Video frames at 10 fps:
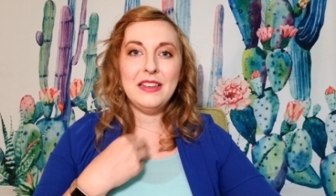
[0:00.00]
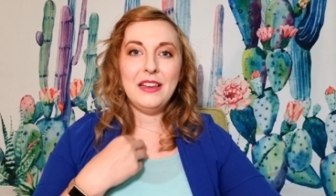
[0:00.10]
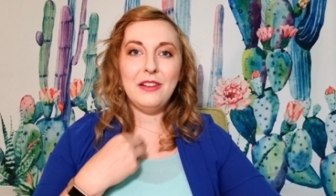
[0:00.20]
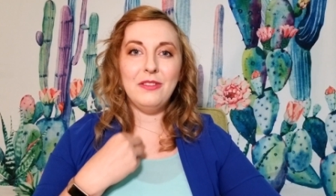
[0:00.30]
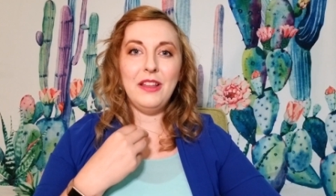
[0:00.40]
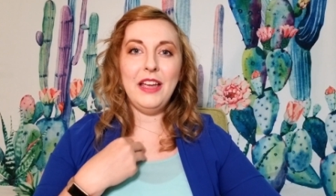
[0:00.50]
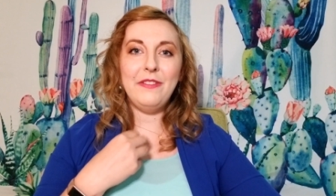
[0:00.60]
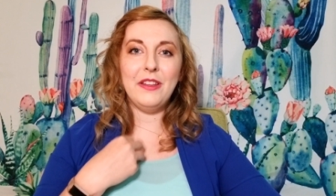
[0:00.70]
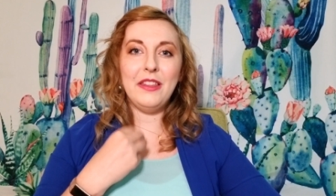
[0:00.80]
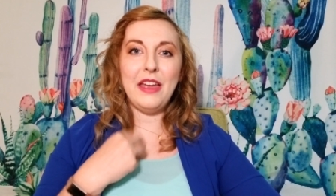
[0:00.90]
of life
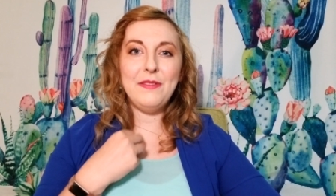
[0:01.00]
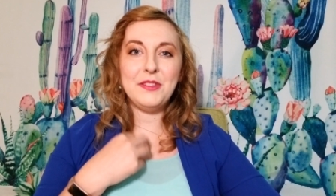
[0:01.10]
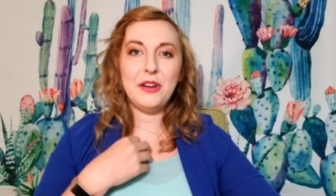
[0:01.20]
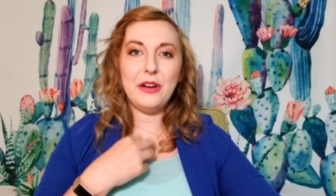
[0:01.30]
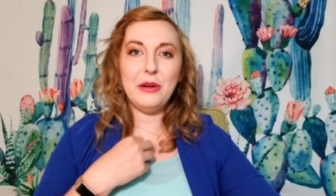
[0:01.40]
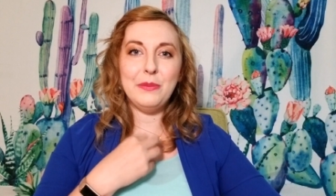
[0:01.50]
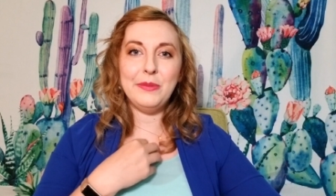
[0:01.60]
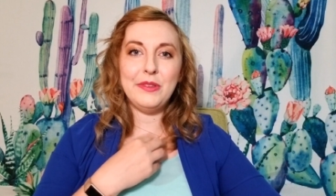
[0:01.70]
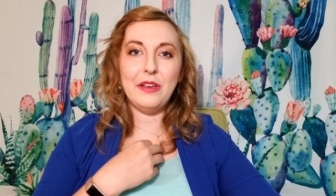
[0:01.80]
on life's terms,